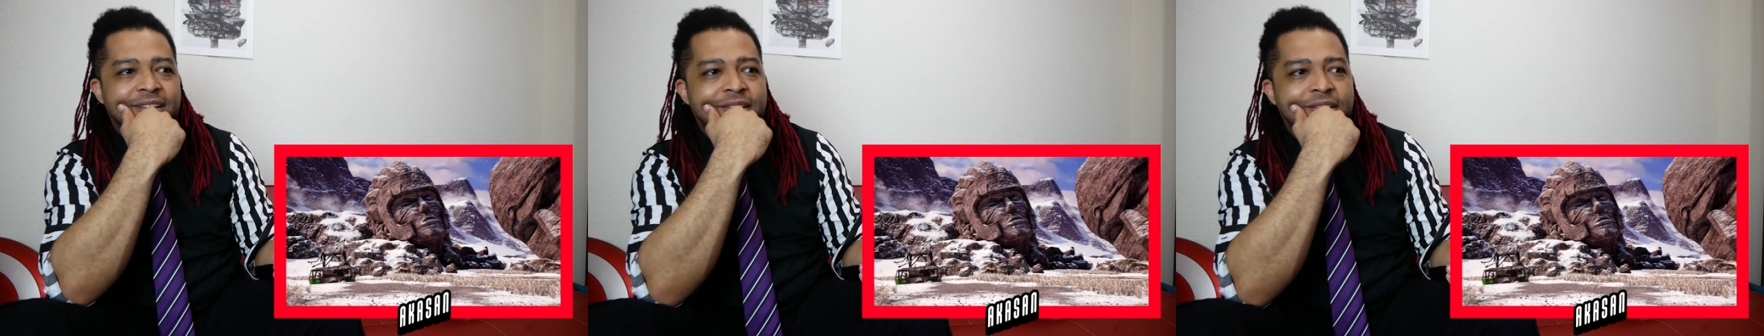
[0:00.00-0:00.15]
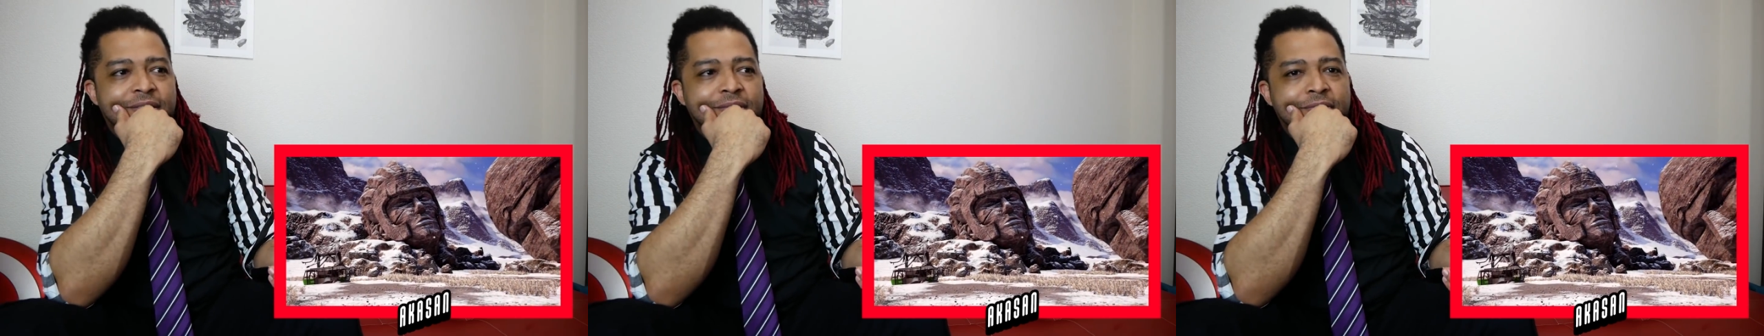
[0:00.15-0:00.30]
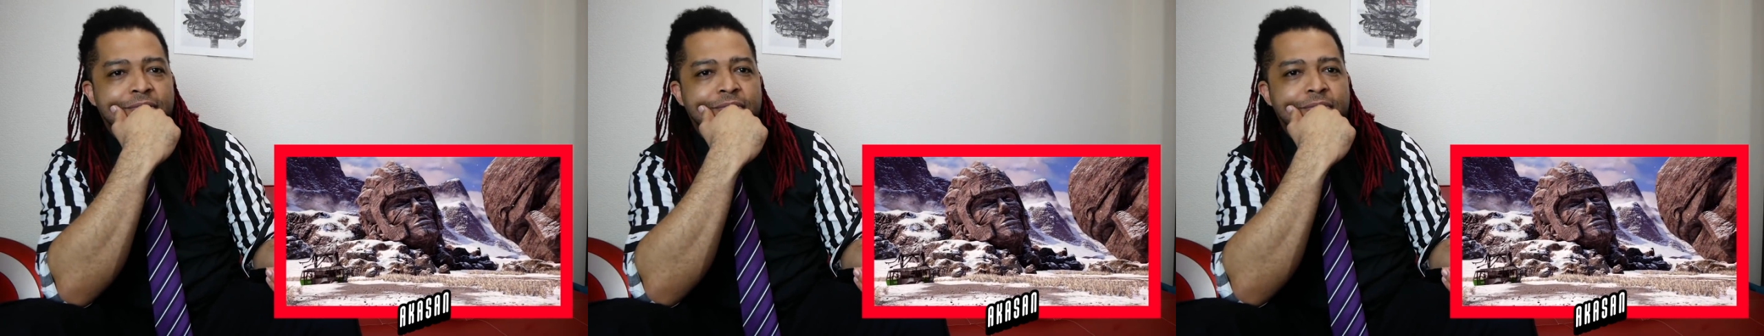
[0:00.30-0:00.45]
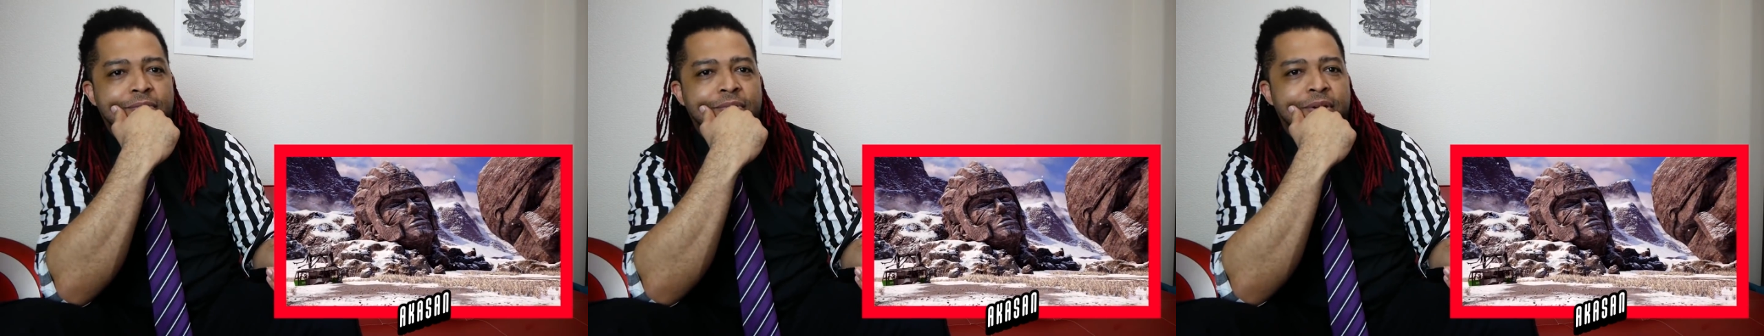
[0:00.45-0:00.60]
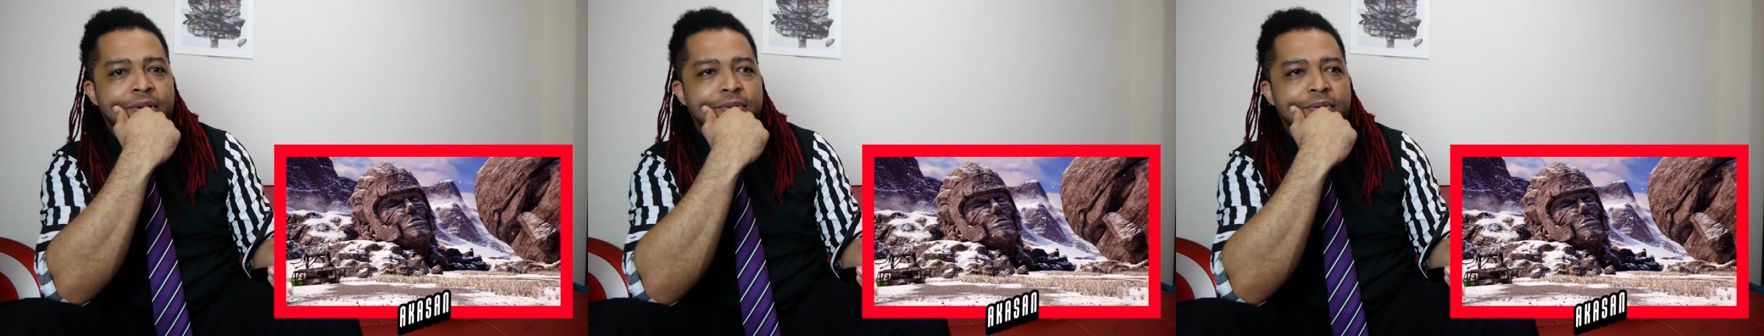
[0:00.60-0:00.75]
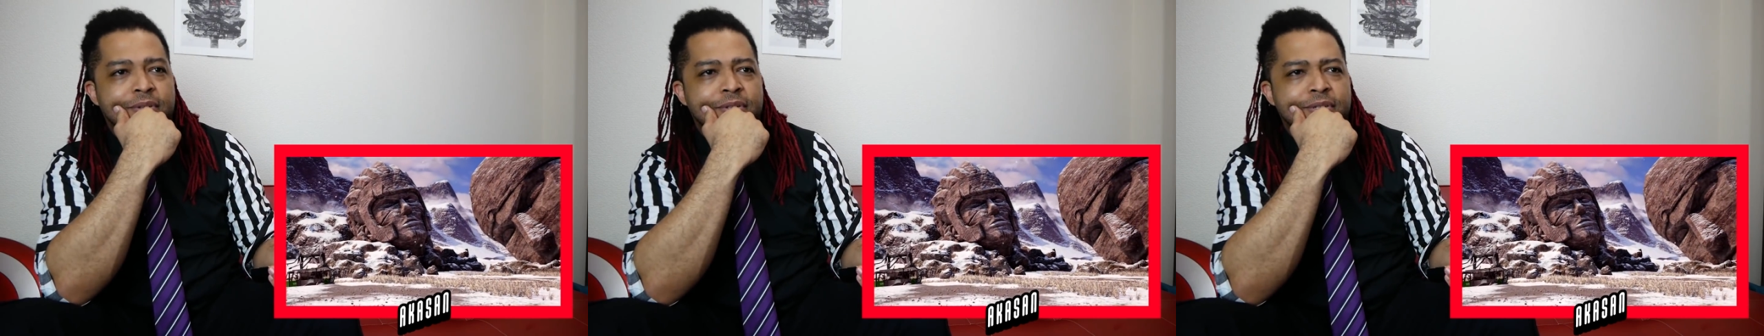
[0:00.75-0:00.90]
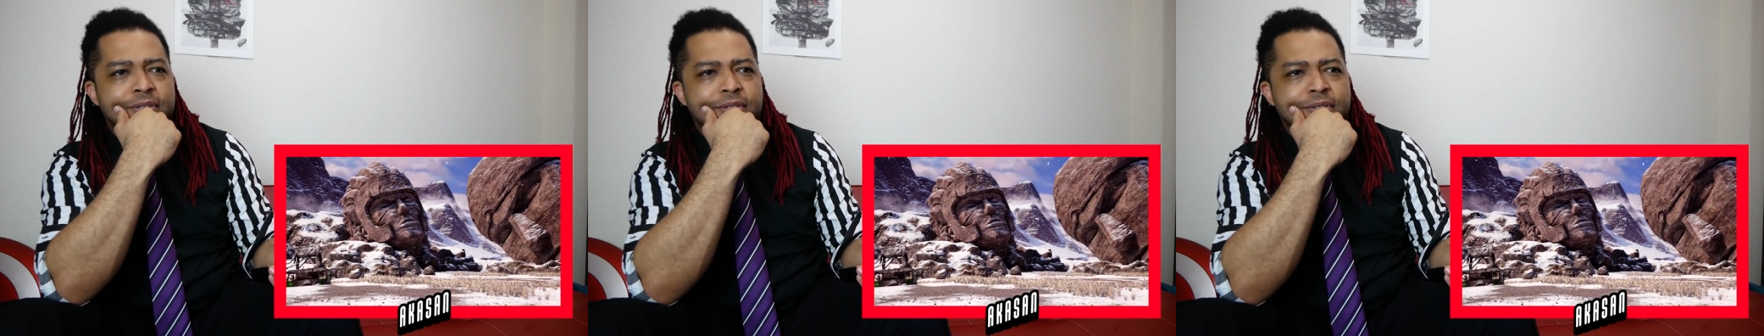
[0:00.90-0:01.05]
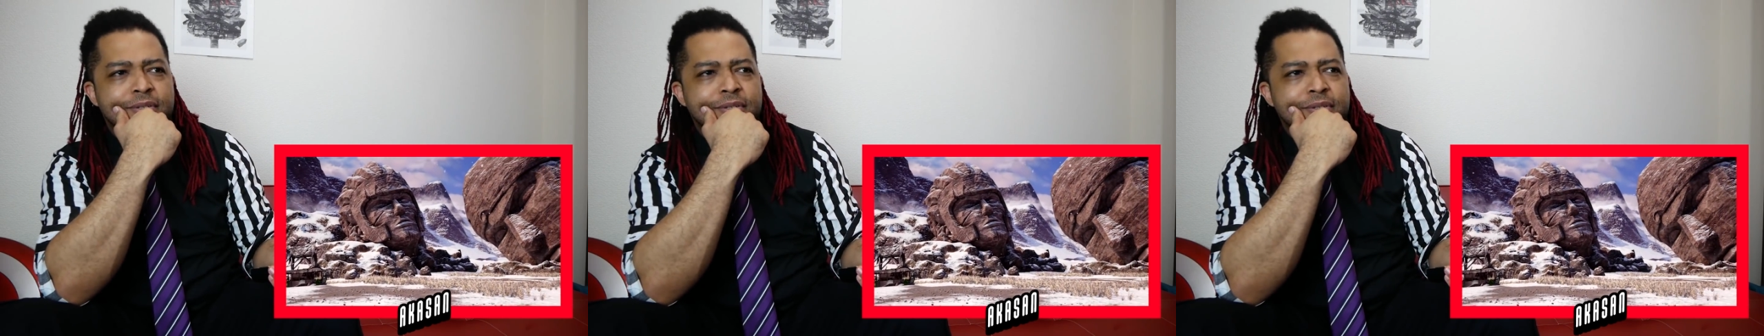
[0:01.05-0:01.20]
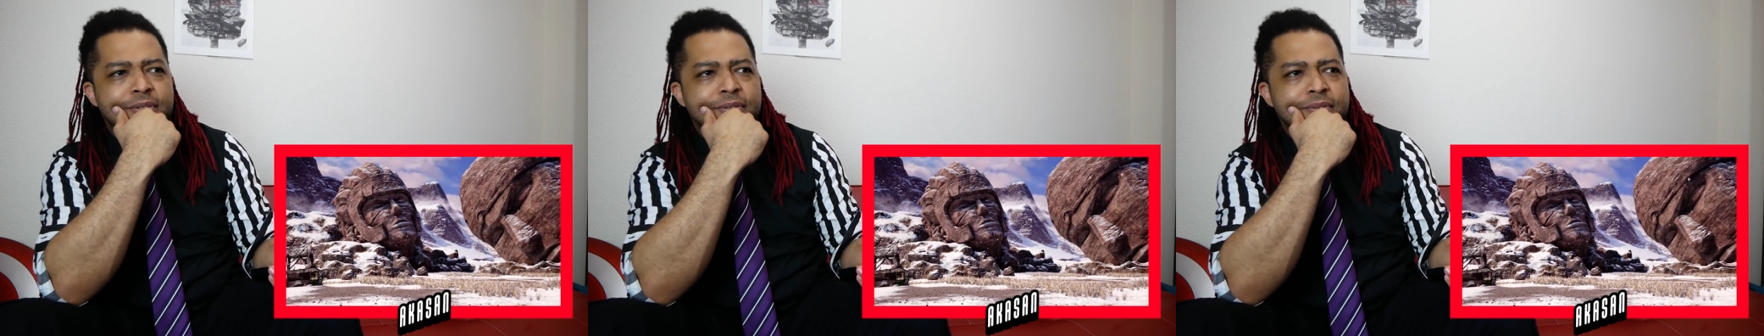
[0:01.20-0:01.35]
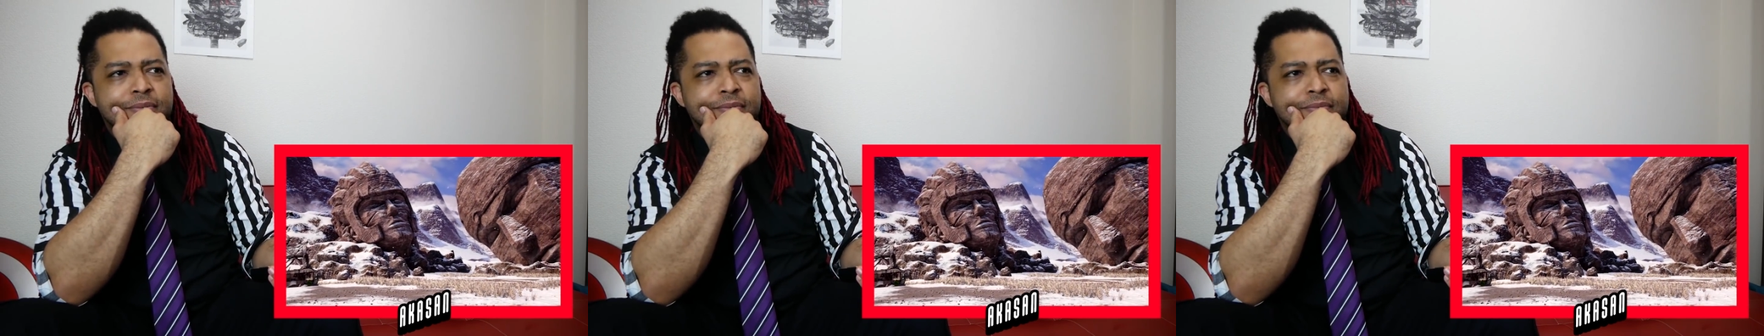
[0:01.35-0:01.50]
That exist
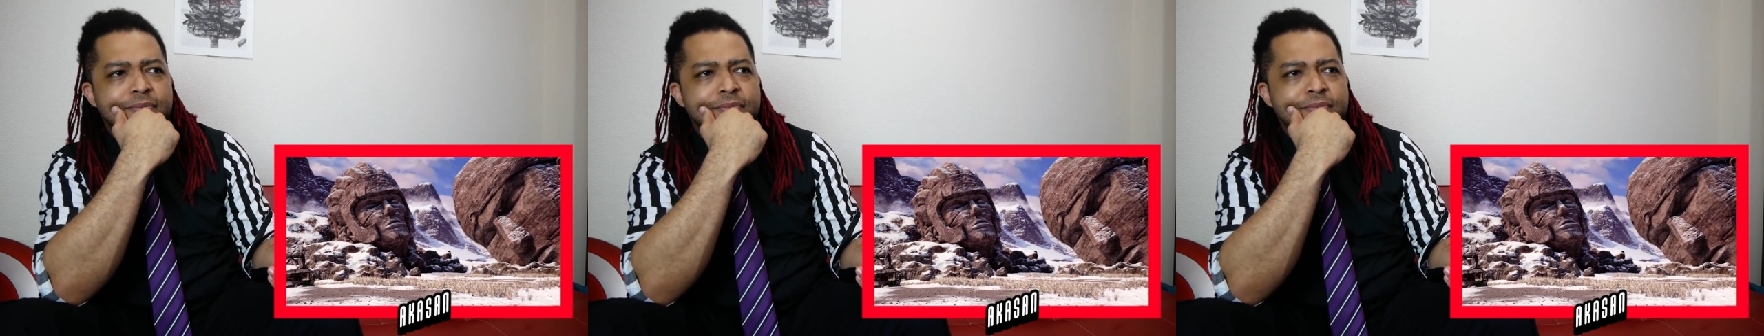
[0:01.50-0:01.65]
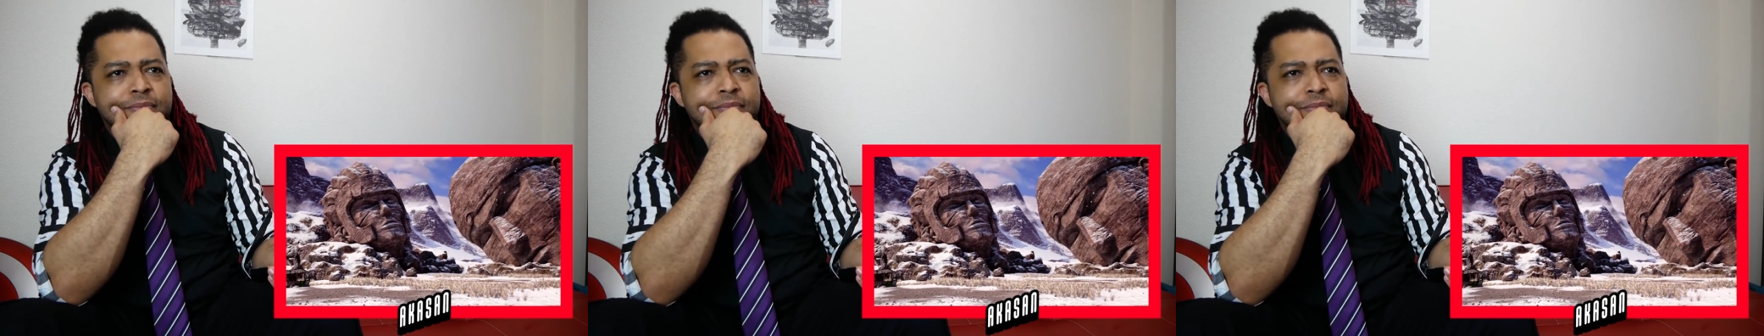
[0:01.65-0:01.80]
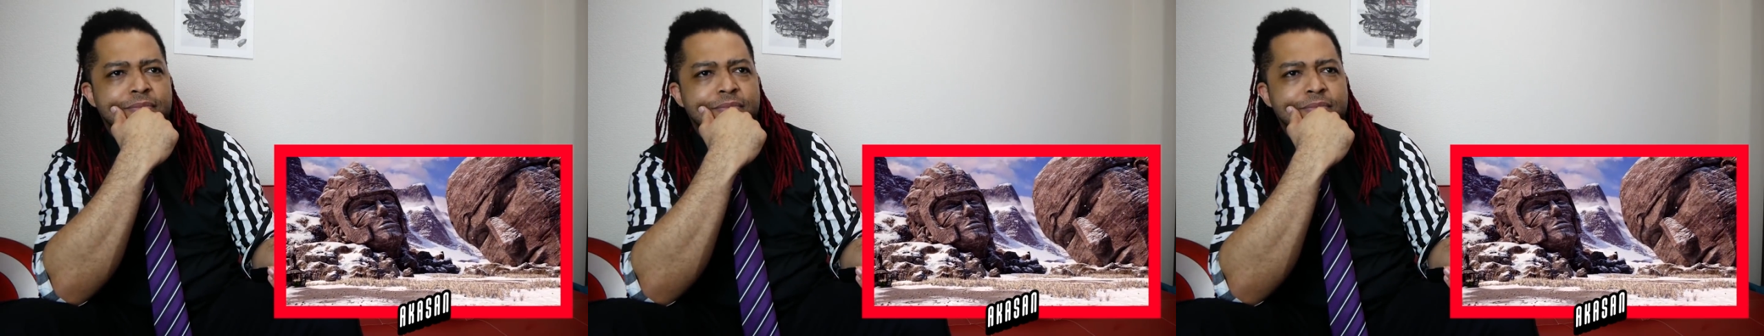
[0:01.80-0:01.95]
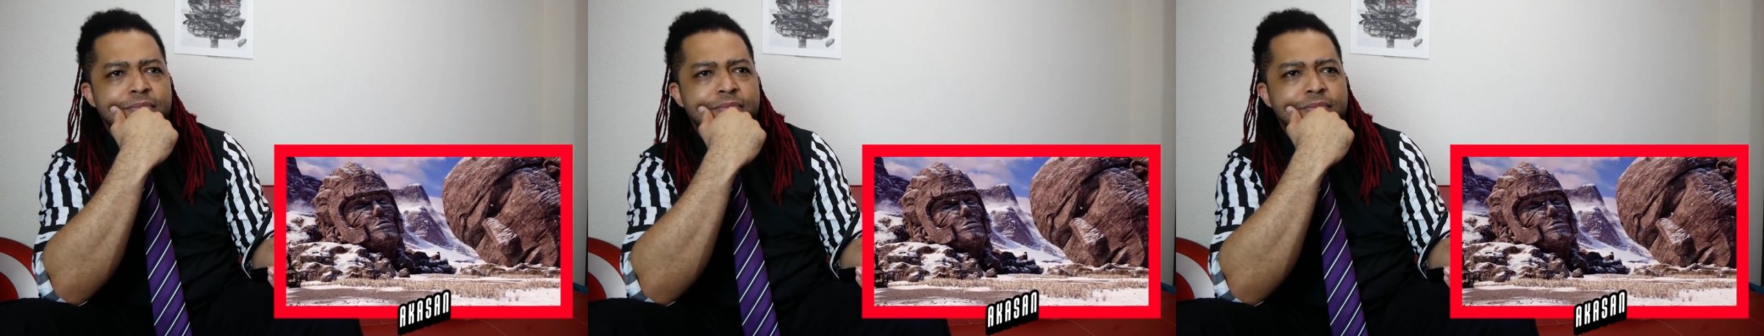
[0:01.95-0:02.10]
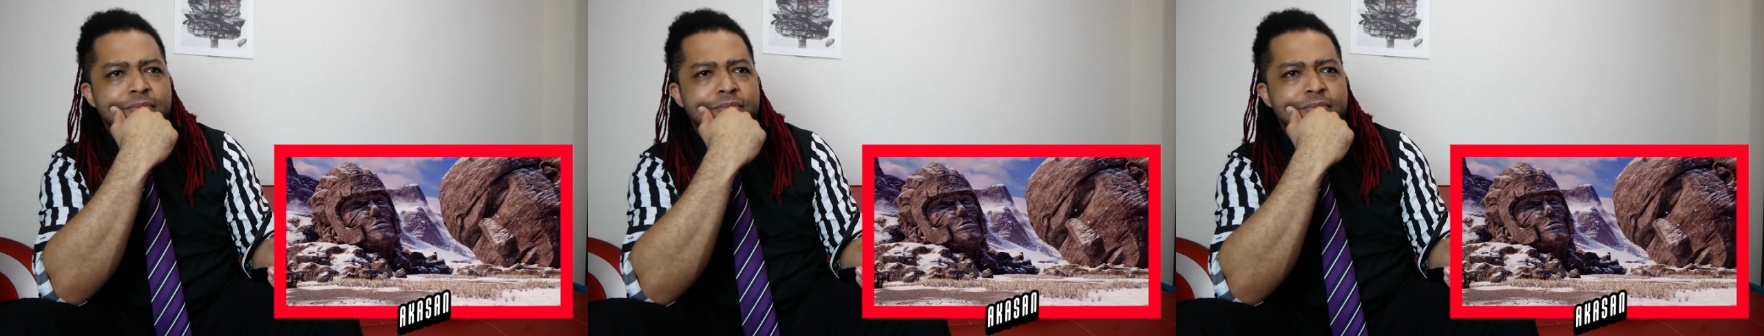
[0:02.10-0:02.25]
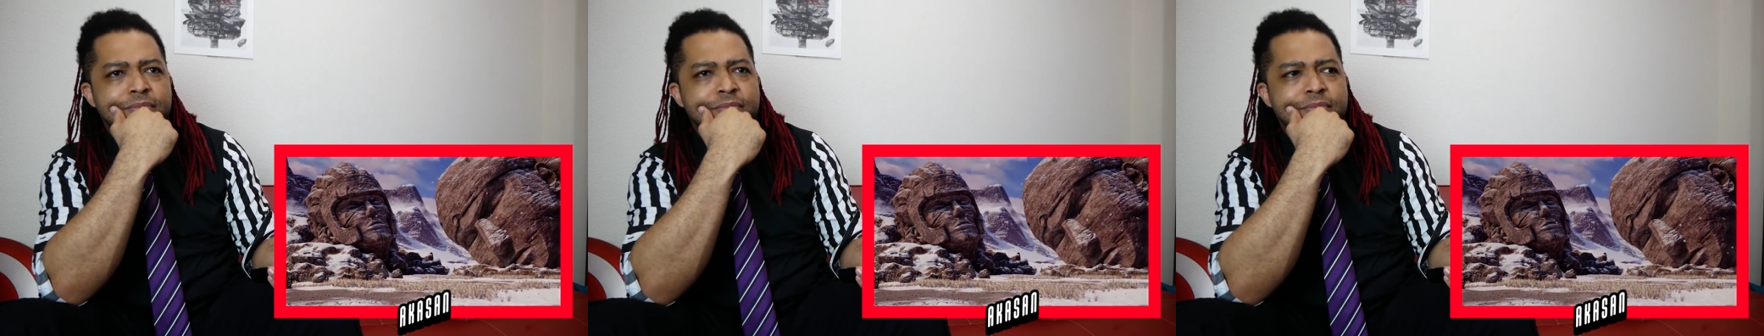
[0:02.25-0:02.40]
separate